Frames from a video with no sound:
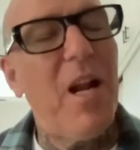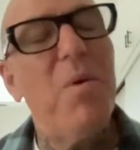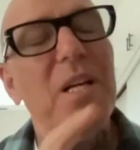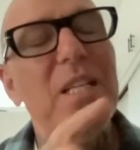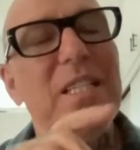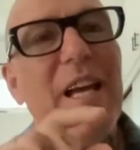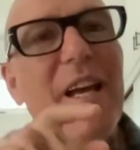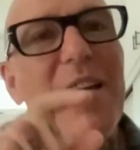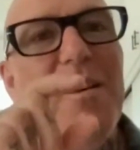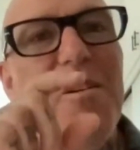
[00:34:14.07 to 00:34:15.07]
I want to
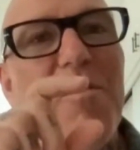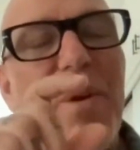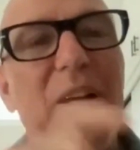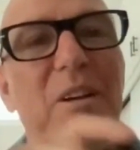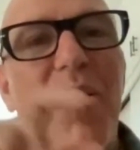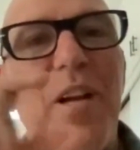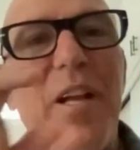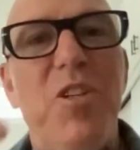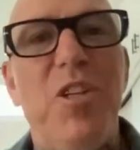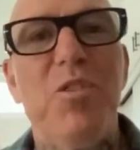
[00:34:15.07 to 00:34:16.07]
say
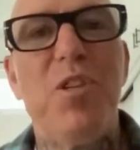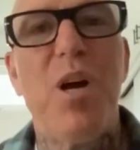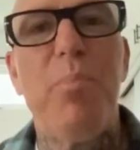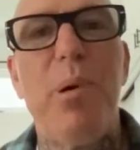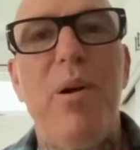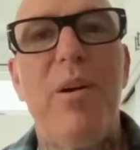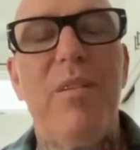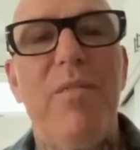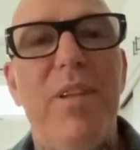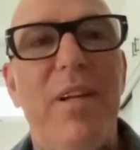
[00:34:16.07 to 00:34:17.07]
reincarnation is not part
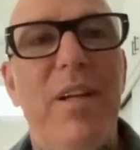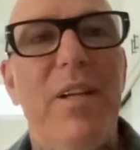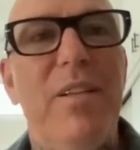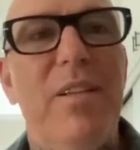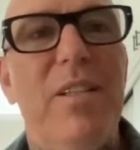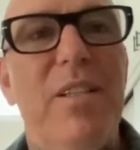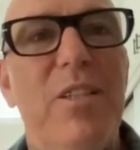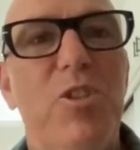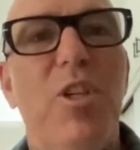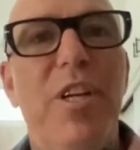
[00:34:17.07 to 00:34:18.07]
of the
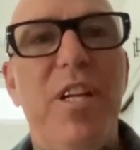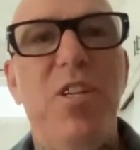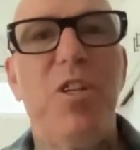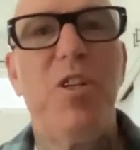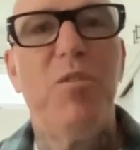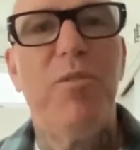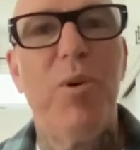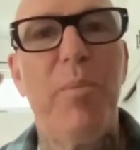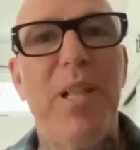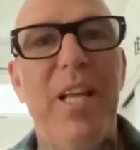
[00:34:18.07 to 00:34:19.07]
traditional
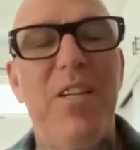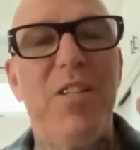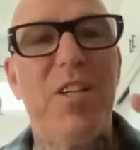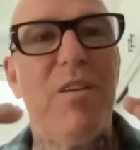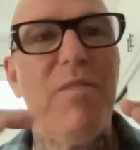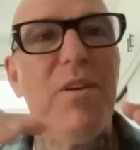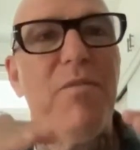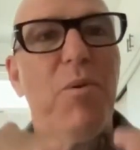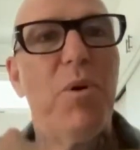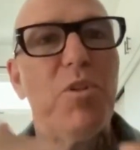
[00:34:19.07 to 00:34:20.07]
formulation of the
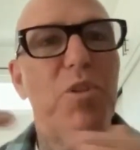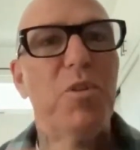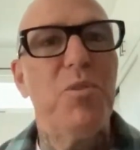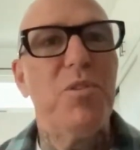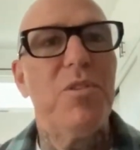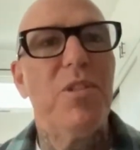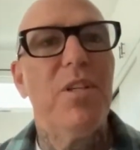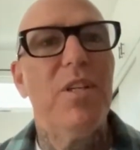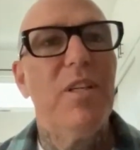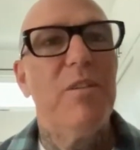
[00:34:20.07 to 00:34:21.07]
Four Truths,
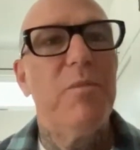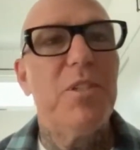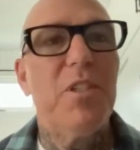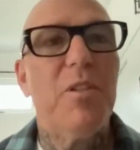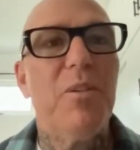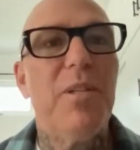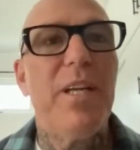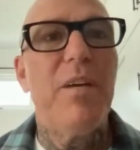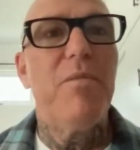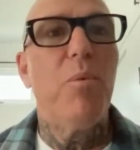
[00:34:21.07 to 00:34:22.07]
which include
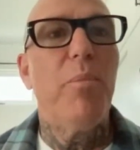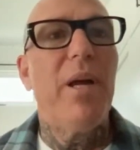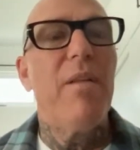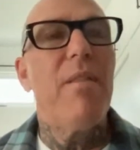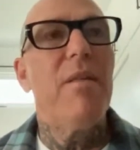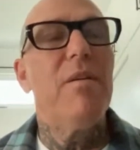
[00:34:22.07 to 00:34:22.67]
the Eightfold Path.